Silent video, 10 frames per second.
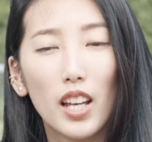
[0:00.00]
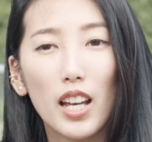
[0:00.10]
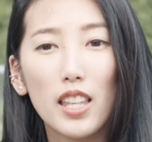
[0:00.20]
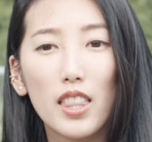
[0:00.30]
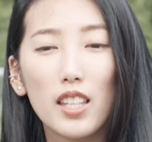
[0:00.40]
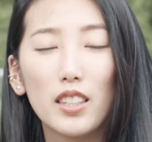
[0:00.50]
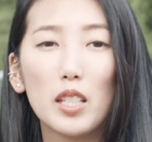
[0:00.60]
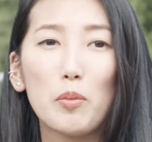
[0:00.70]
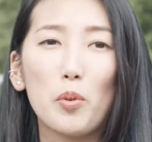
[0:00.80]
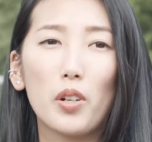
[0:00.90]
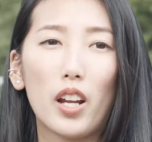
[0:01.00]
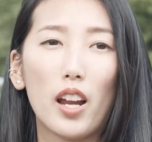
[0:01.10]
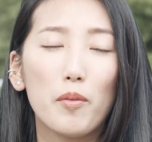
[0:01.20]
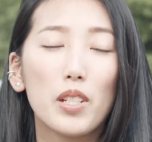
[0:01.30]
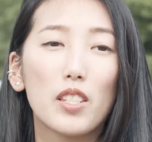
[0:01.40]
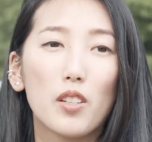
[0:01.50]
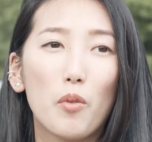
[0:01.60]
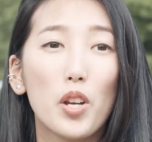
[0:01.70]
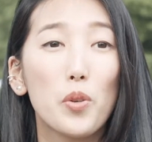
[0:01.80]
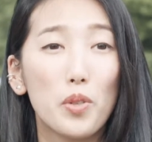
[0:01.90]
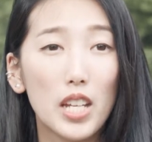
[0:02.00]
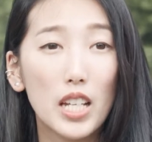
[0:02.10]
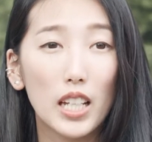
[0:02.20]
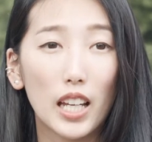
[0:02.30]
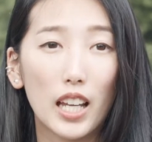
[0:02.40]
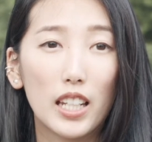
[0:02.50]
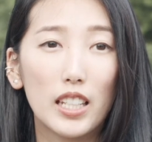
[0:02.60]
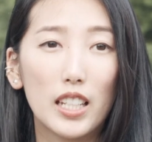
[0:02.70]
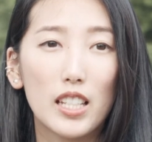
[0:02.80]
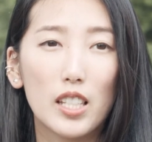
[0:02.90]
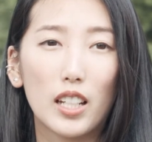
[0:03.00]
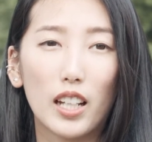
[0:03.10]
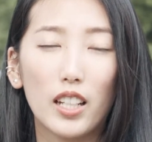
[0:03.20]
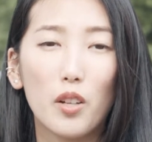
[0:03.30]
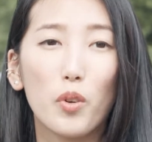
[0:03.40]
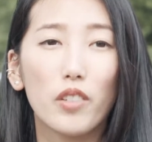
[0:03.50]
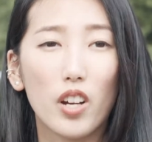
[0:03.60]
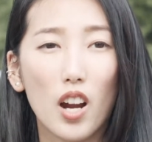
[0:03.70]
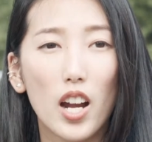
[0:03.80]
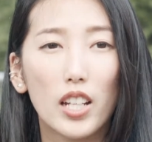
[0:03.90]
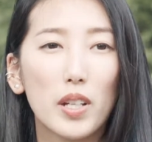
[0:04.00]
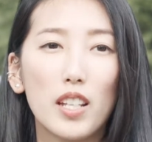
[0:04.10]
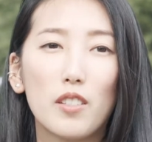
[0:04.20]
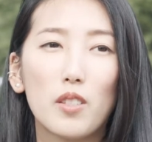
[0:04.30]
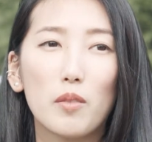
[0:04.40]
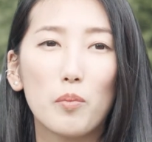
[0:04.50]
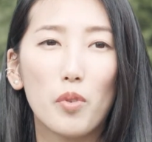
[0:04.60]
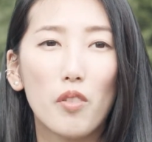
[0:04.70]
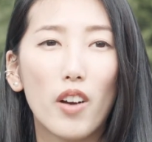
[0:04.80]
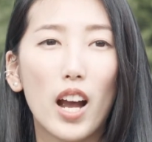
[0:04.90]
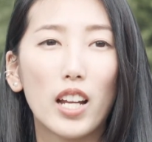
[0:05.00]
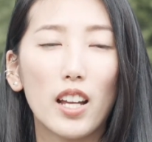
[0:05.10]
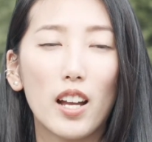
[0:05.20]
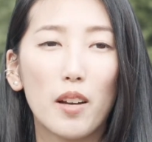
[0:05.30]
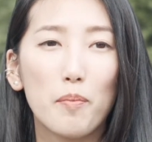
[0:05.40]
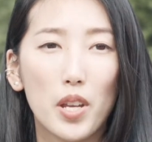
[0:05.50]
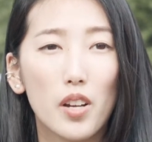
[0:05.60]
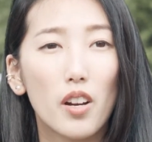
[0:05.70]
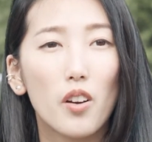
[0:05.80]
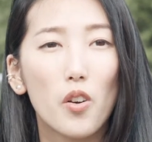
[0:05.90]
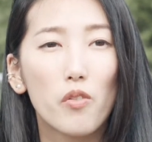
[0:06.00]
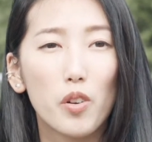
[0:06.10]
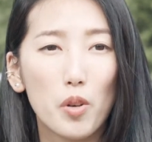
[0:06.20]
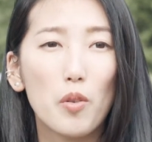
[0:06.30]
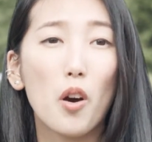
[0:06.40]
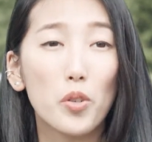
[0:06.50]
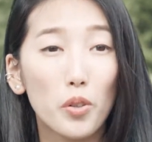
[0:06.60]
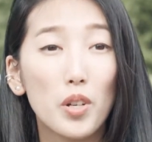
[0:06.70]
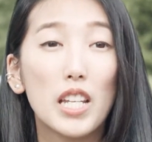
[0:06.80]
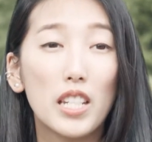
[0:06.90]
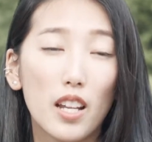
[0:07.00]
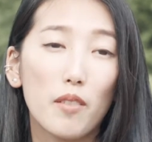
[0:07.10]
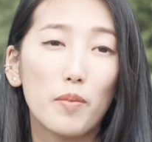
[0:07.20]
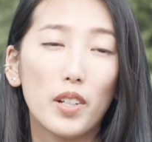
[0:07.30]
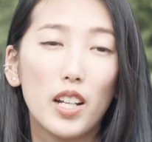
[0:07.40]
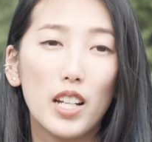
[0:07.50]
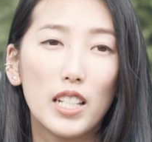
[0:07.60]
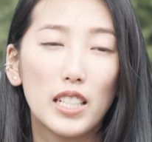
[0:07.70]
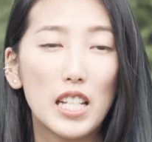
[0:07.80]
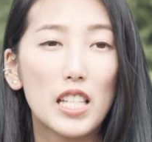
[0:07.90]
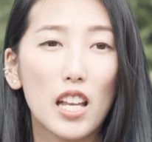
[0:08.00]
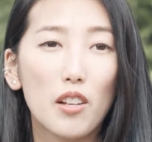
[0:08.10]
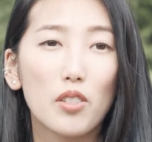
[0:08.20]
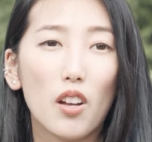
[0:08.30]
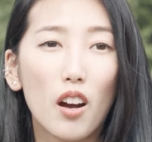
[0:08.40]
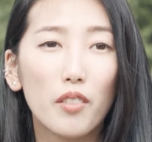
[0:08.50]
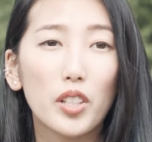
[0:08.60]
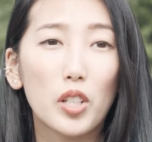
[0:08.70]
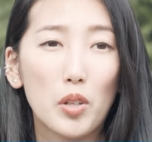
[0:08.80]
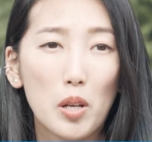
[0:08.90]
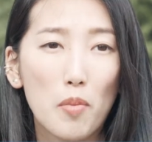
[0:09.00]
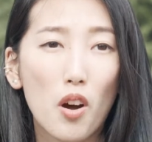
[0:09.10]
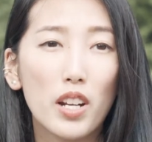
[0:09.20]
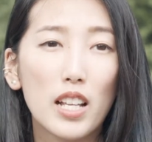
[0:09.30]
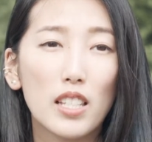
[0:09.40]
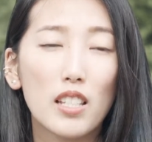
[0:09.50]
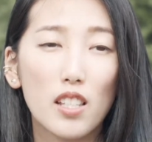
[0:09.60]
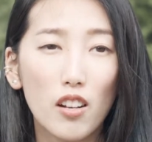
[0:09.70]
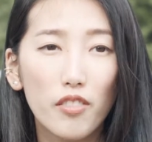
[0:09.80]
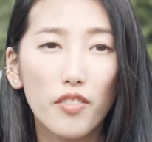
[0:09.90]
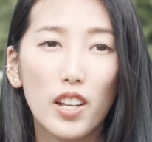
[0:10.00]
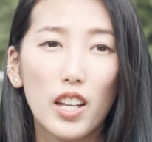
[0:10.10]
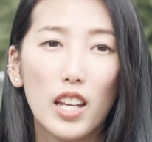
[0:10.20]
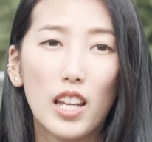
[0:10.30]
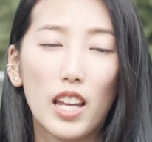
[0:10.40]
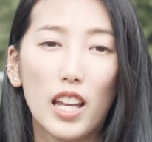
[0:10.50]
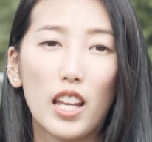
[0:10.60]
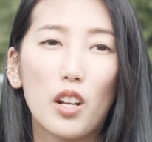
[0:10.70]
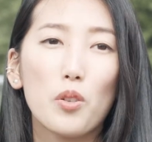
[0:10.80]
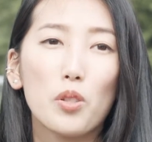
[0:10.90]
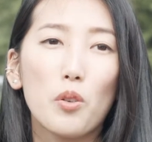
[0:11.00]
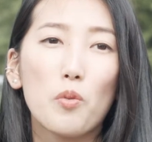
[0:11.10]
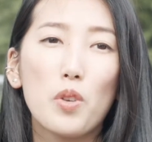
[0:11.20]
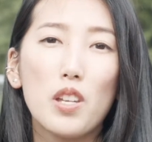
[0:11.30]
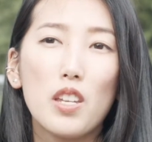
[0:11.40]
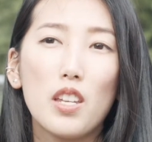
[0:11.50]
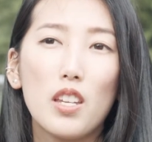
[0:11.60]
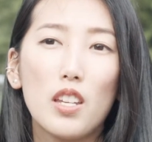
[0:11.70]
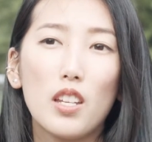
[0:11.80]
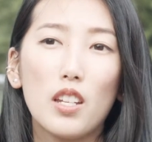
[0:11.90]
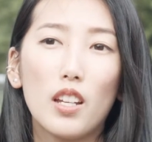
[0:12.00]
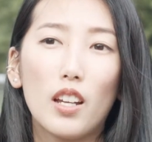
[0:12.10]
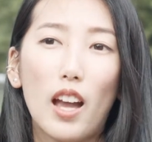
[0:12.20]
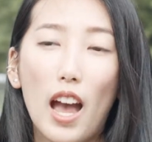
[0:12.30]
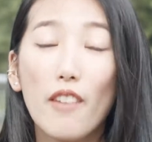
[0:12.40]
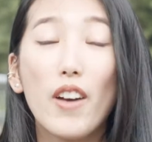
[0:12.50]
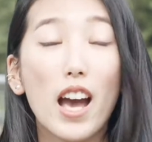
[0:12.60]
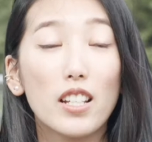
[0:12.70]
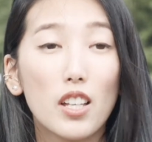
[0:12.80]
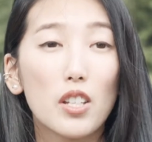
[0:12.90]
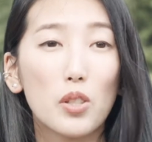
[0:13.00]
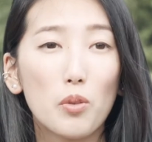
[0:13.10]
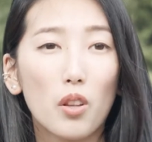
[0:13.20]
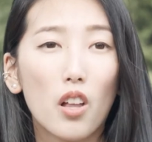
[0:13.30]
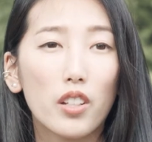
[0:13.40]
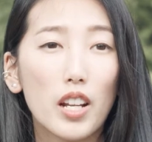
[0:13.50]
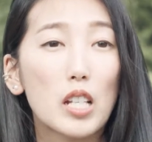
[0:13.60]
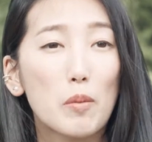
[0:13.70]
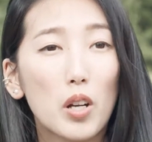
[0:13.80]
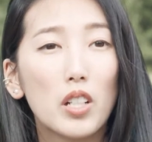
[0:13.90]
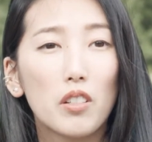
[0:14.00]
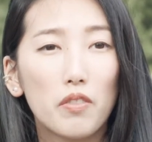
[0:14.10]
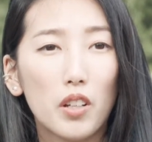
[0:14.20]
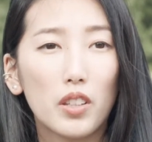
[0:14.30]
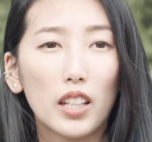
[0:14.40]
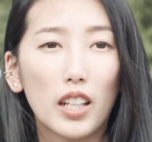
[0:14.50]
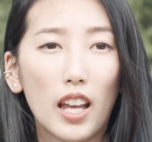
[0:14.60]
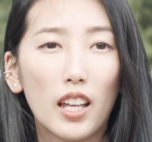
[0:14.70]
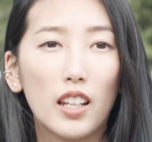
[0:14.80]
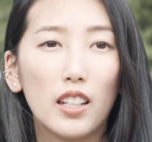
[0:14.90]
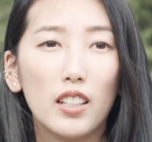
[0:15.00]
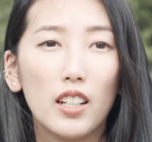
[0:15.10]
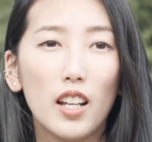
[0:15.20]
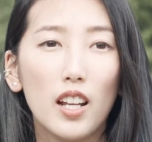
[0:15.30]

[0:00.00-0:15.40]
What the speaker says: I think this program is quite unique and is kind of one of a kind. It provides a big overview, also in-depth details of the green bond as itself. And also we have access to a lot of experts in the field that can